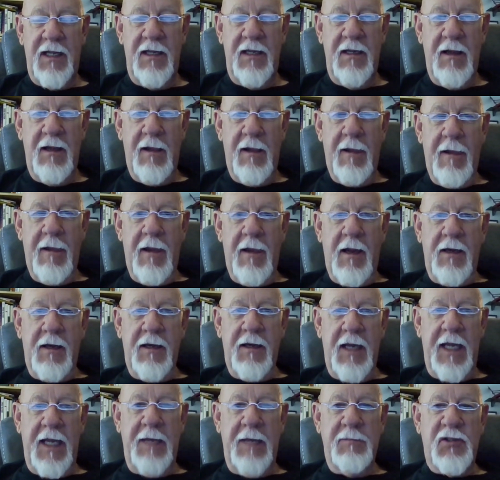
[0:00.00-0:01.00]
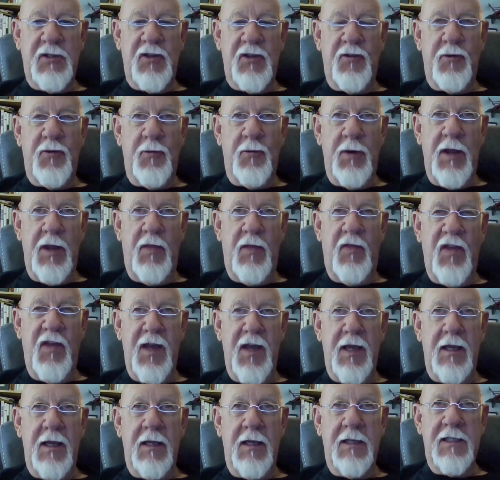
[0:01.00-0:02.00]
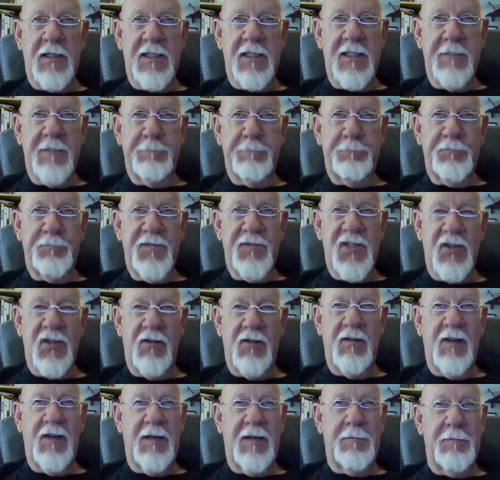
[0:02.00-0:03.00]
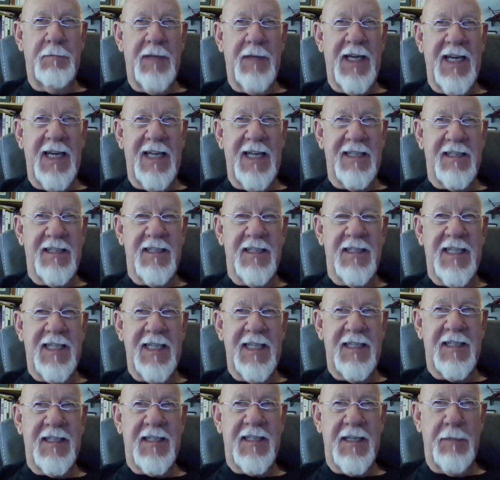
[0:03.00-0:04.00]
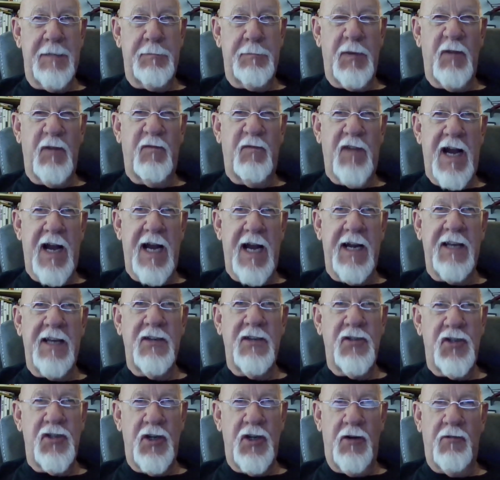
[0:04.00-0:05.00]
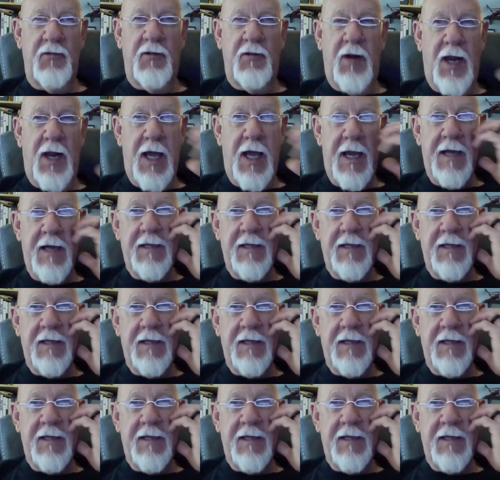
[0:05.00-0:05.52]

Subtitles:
things. So in essence, he simplified and generalized. It makes it a little